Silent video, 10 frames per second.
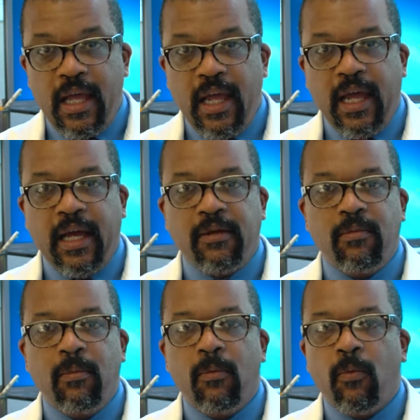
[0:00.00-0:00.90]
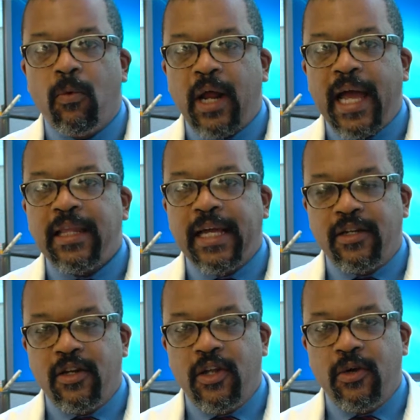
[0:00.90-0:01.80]
And what I like
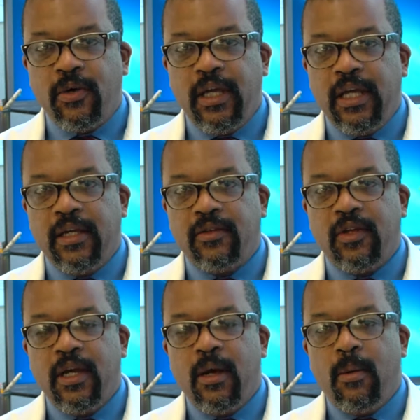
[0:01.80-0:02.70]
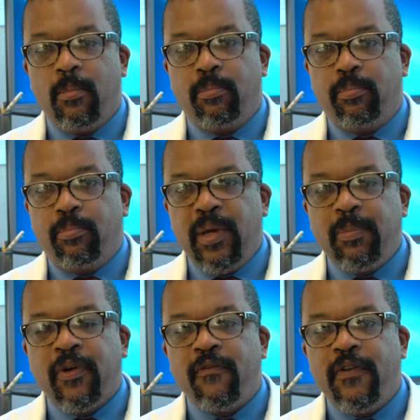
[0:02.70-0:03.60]
to do is be
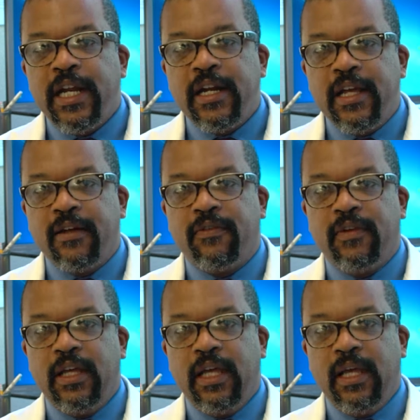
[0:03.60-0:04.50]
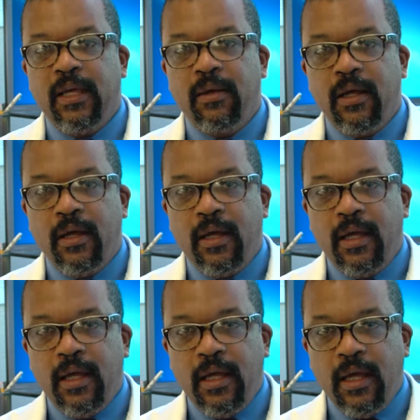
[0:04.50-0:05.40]
preventative
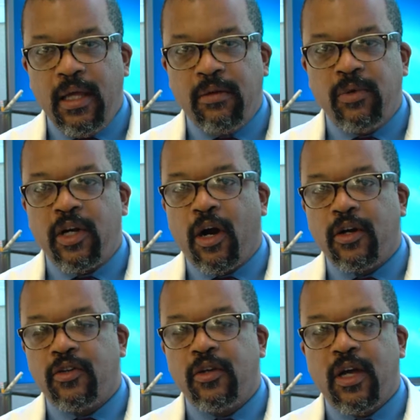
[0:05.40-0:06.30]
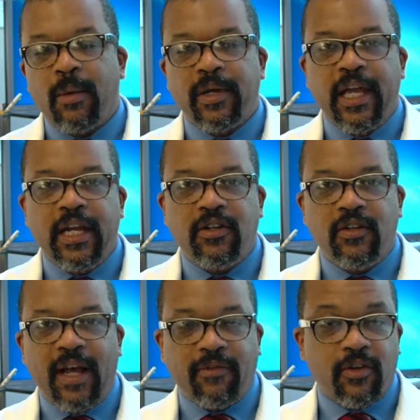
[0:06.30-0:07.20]
in regards to
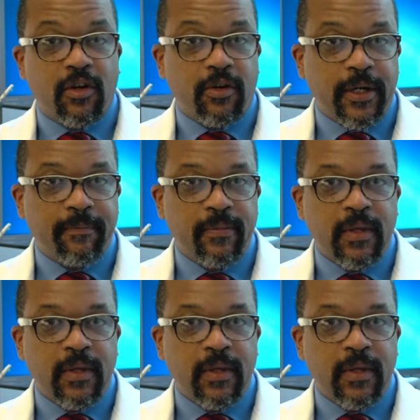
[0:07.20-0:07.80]
complications after surgery.